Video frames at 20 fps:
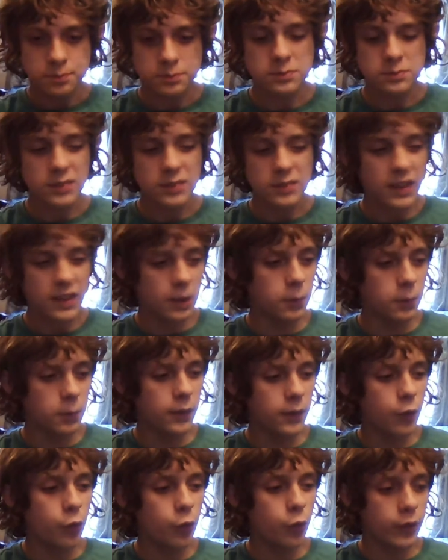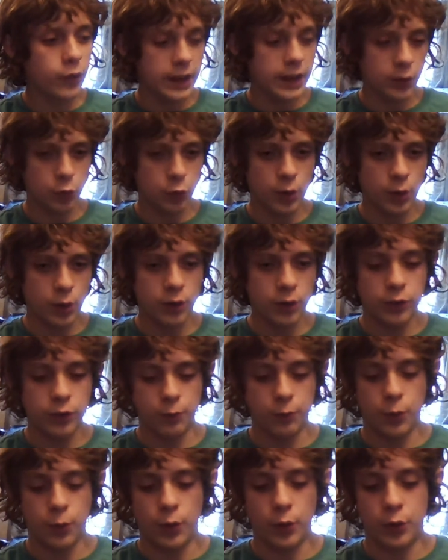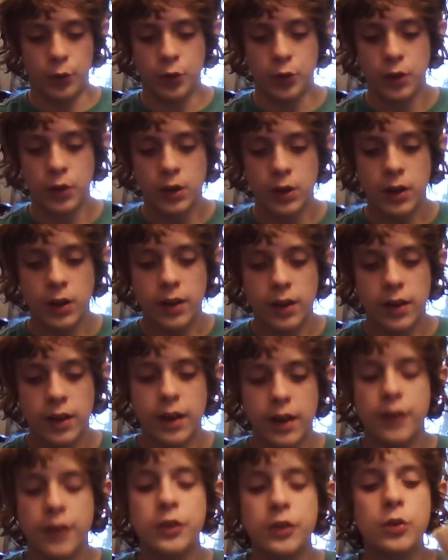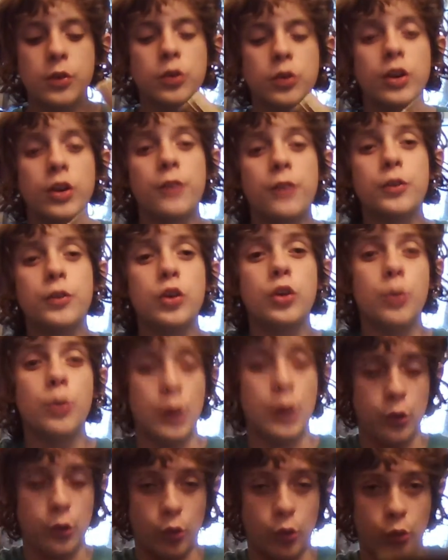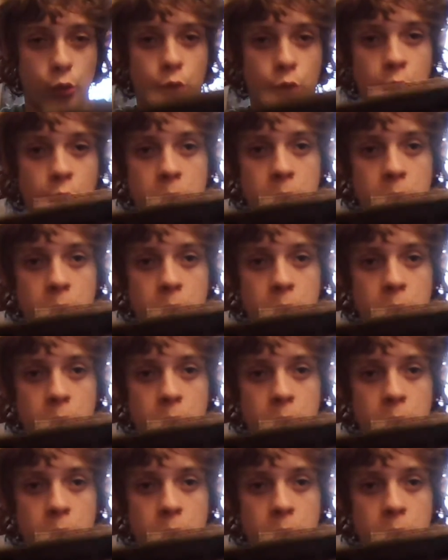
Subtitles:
But this is the interactive one, and you can tell for two reasons.